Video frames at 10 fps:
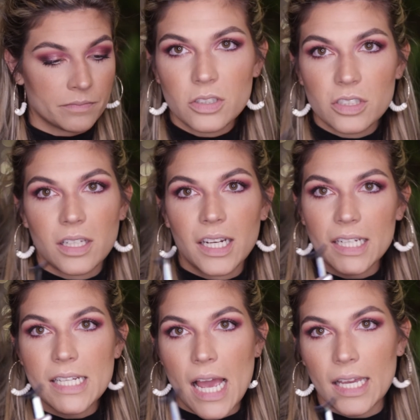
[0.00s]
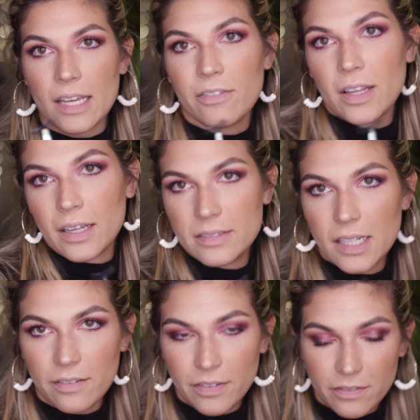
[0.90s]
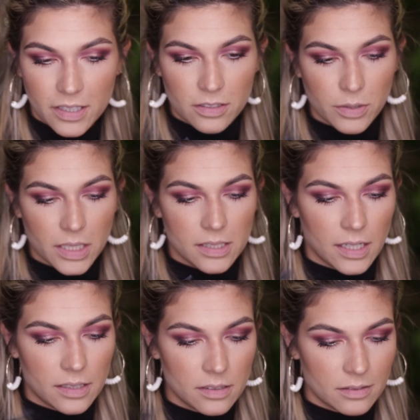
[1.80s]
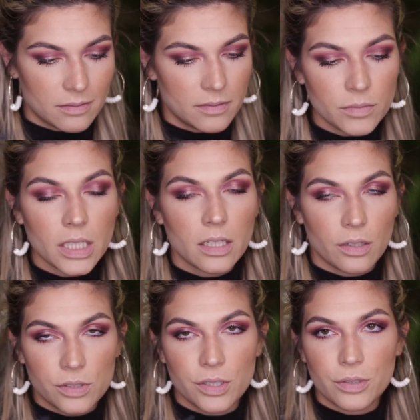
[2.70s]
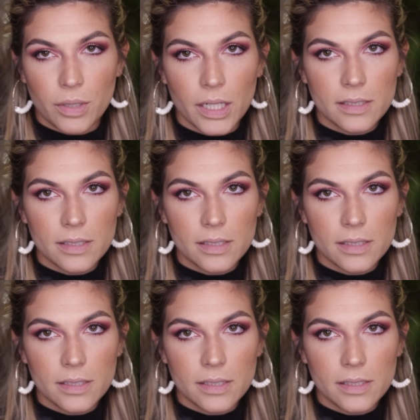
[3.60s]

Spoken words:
just let it get tacky for like 10, 15, 20 seconds. Probably closer to 20